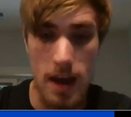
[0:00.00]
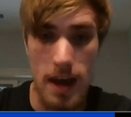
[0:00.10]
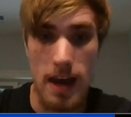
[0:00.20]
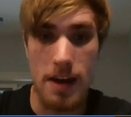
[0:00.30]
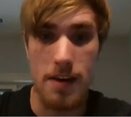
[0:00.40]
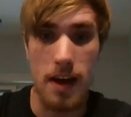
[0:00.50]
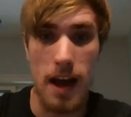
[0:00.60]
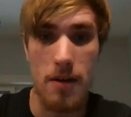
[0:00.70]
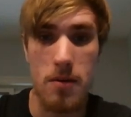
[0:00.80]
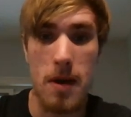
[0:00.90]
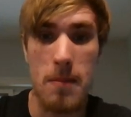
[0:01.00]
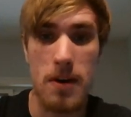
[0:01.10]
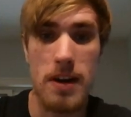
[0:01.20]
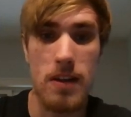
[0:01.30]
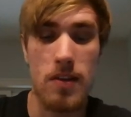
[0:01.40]
And I
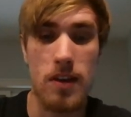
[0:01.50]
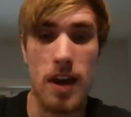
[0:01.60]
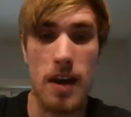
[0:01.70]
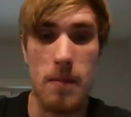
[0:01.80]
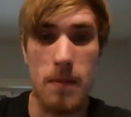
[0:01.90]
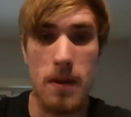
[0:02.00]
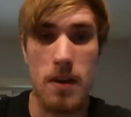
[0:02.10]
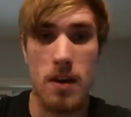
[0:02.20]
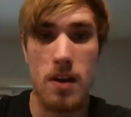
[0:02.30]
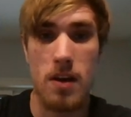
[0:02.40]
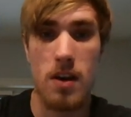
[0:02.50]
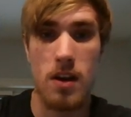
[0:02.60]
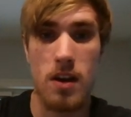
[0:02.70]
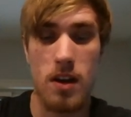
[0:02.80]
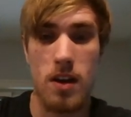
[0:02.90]
remember in this game,
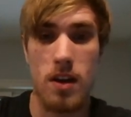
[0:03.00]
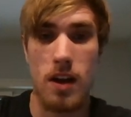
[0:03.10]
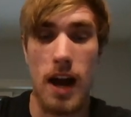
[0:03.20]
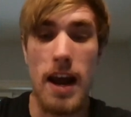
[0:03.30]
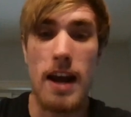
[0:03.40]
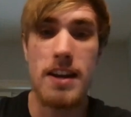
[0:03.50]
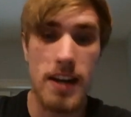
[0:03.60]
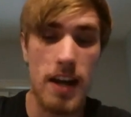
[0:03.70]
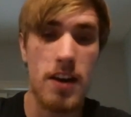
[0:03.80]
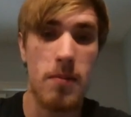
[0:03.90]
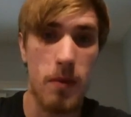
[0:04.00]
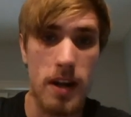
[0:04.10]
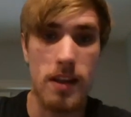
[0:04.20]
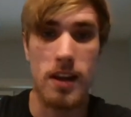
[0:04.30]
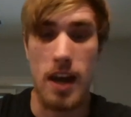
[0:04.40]
I did end up
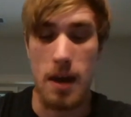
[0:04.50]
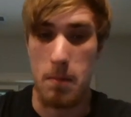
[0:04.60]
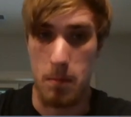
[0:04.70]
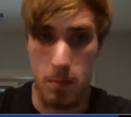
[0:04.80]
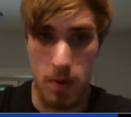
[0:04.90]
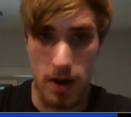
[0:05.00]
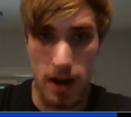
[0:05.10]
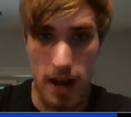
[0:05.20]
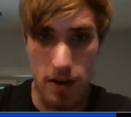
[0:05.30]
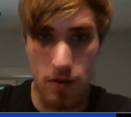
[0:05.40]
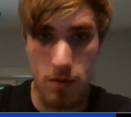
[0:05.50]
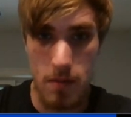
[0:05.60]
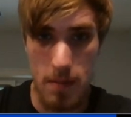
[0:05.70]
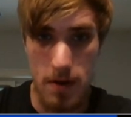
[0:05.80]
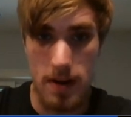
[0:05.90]
winning the game, but I do
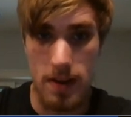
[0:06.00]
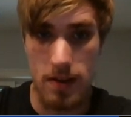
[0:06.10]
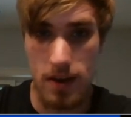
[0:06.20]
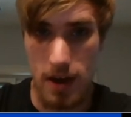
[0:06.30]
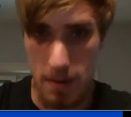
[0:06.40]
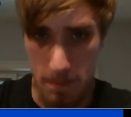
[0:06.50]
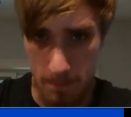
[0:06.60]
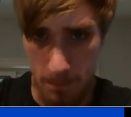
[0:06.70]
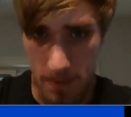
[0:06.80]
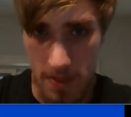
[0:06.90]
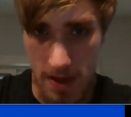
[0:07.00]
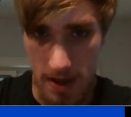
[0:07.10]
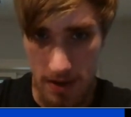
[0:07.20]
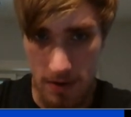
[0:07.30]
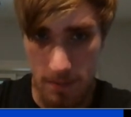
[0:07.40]
remember in this game
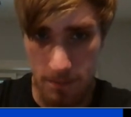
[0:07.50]
that